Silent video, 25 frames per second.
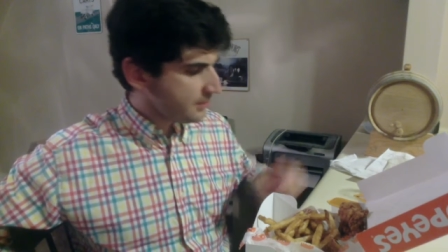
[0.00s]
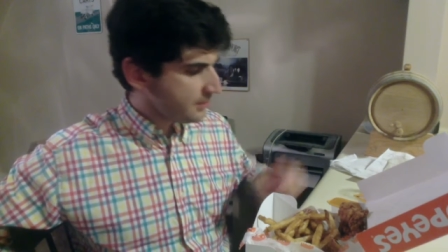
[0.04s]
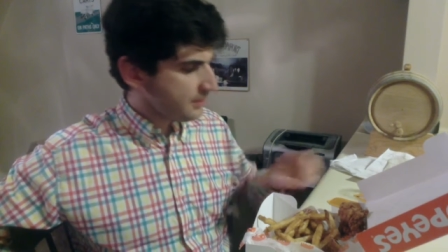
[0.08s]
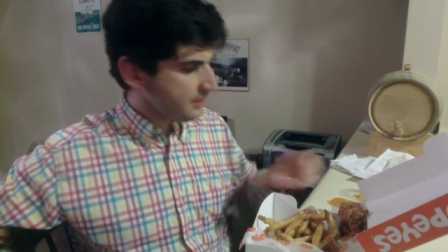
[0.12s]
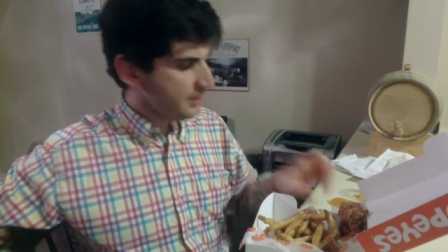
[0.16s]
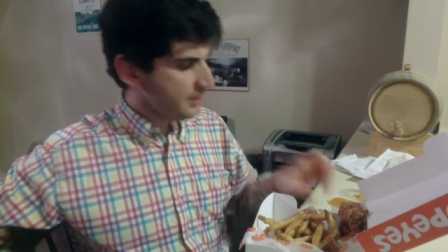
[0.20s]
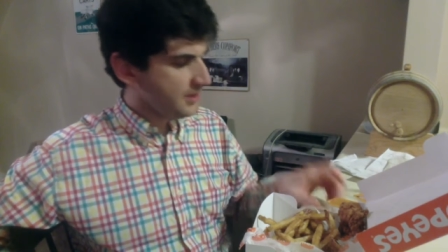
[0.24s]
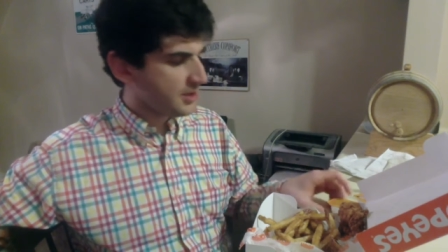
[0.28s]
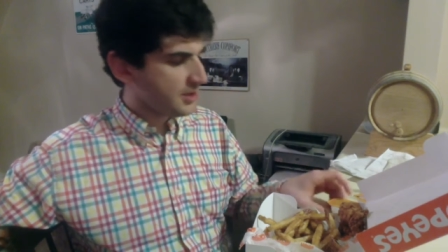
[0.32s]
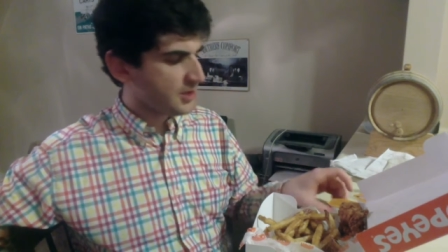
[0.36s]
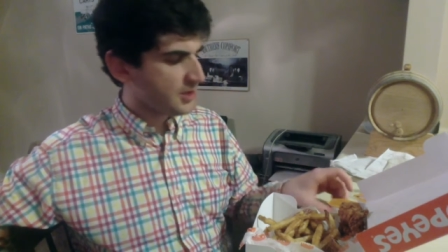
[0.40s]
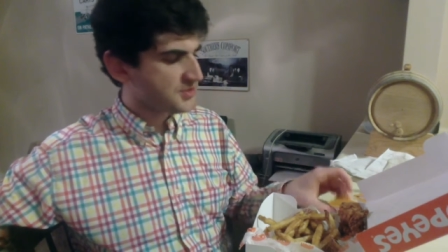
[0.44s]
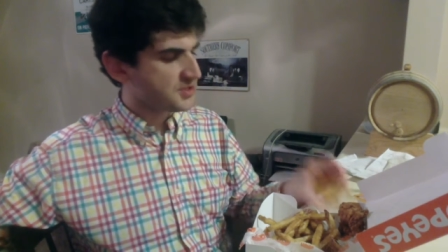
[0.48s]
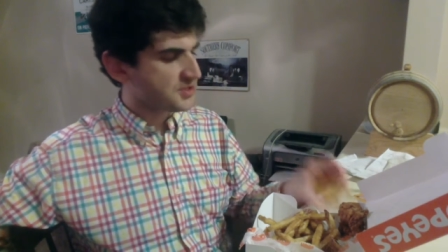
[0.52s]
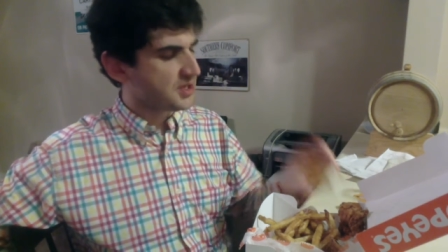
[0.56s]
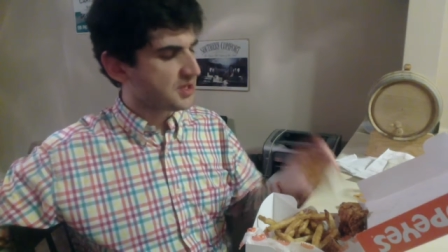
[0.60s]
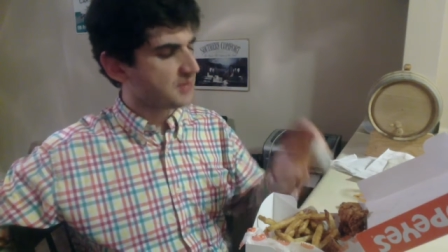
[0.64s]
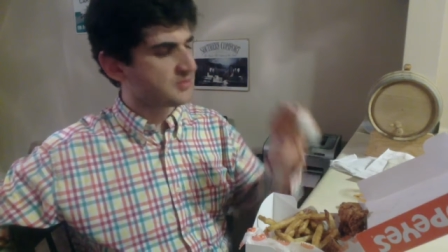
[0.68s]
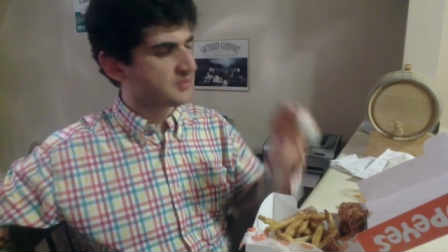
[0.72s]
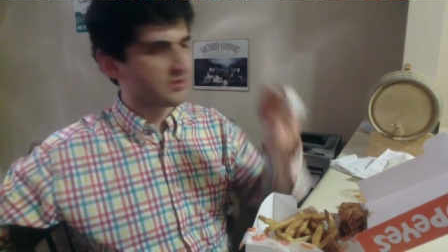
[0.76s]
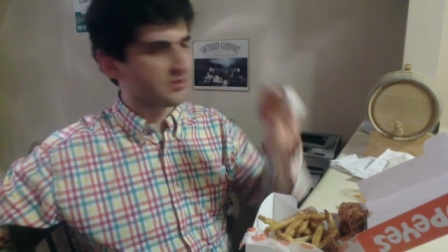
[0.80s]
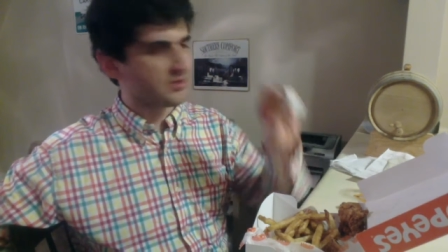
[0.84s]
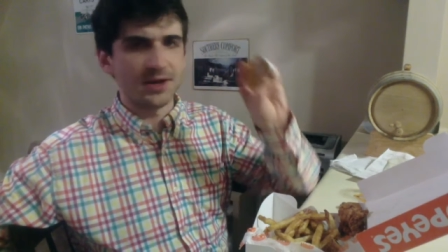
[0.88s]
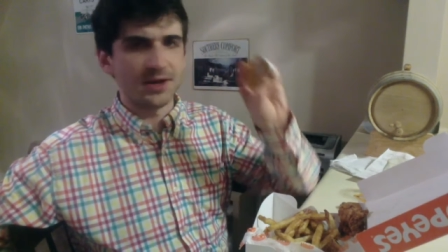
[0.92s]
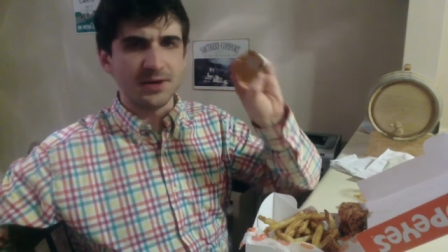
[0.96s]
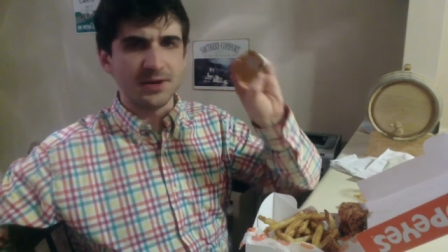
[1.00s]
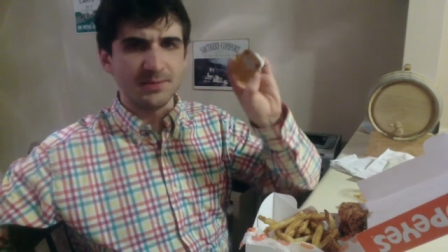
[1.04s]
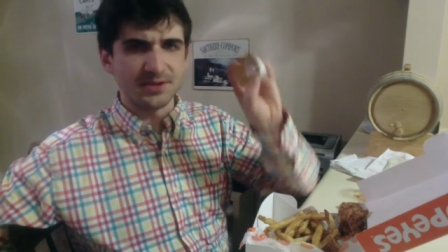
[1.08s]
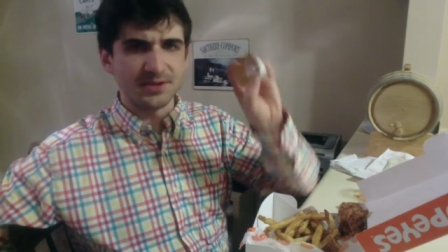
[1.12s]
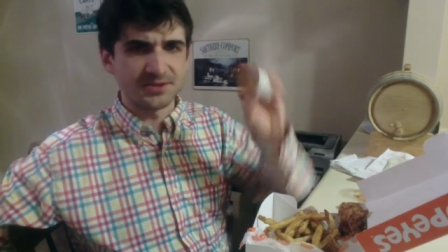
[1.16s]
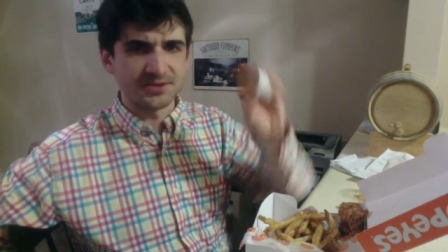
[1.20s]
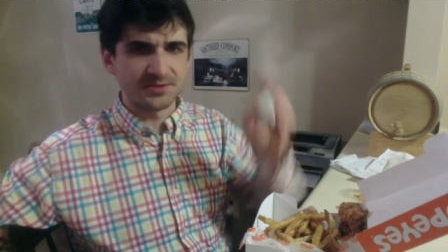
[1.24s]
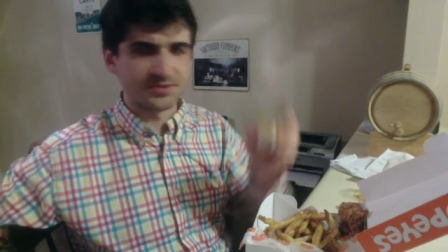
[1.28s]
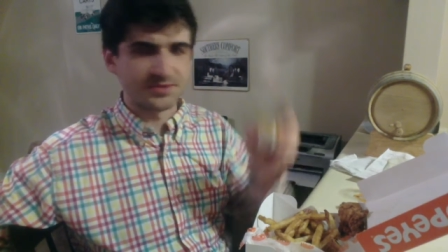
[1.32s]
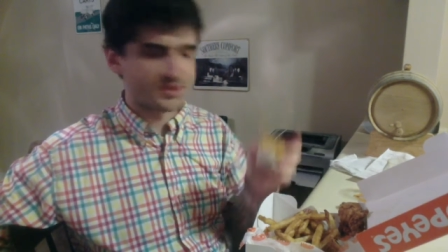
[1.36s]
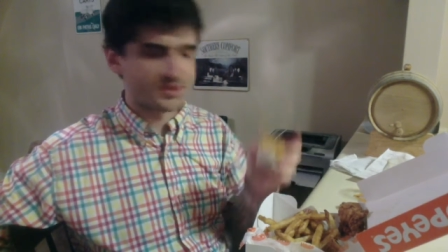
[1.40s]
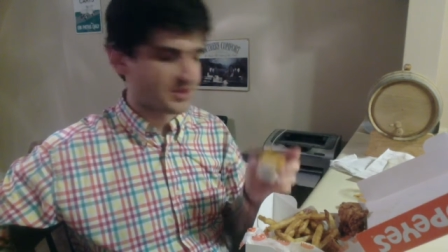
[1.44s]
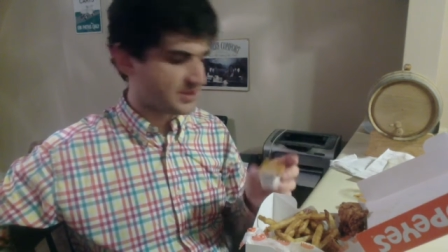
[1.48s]
It also comes with honey
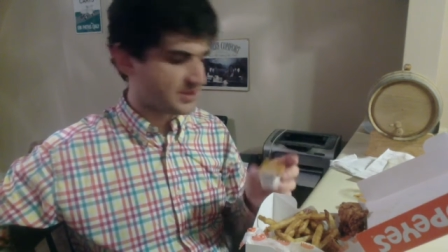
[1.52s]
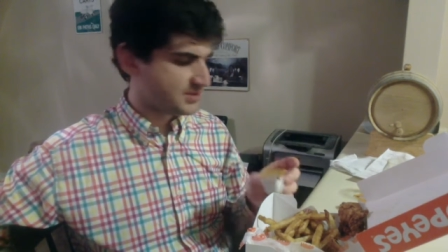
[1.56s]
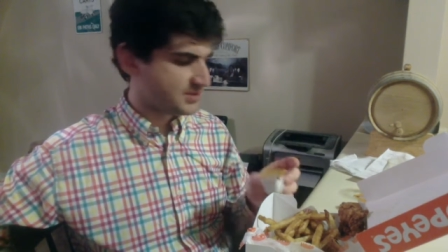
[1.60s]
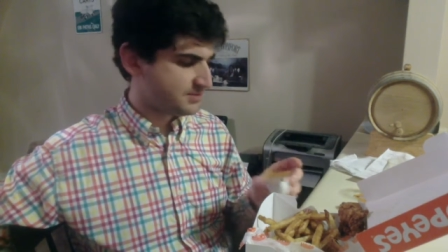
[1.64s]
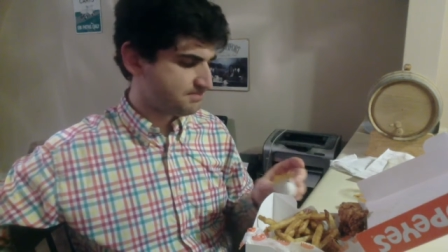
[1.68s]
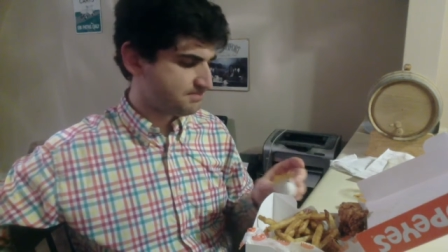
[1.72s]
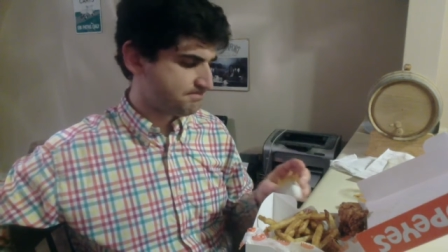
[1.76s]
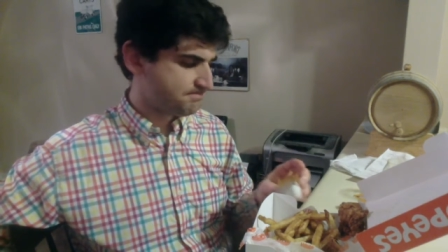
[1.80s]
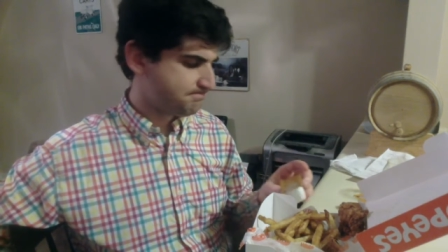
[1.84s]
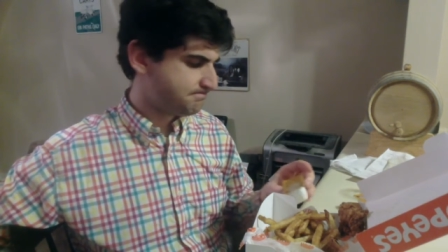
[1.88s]
mustard sauce,